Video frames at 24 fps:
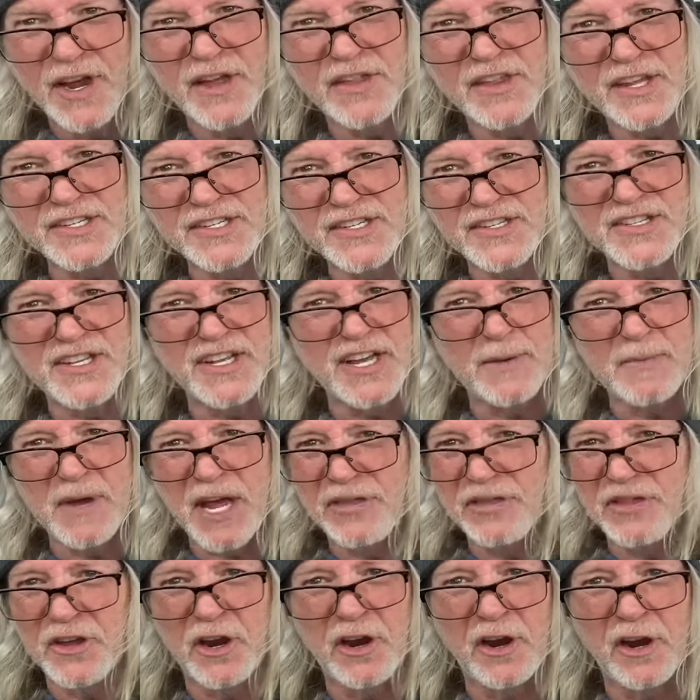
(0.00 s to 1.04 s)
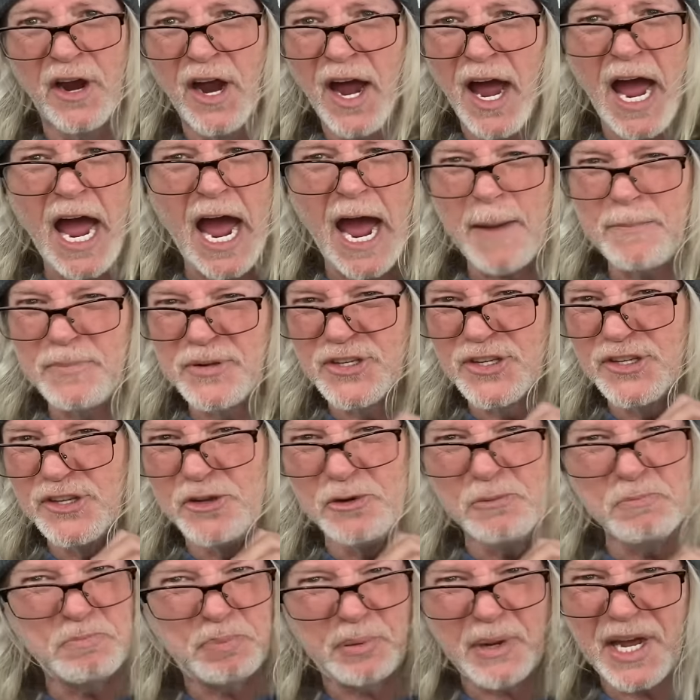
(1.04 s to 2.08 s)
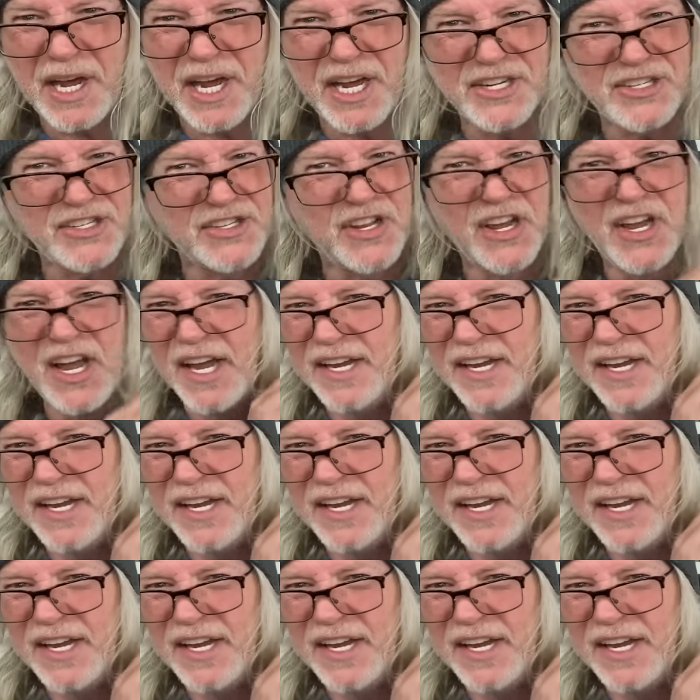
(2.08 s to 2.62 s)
This is them at their absolute best.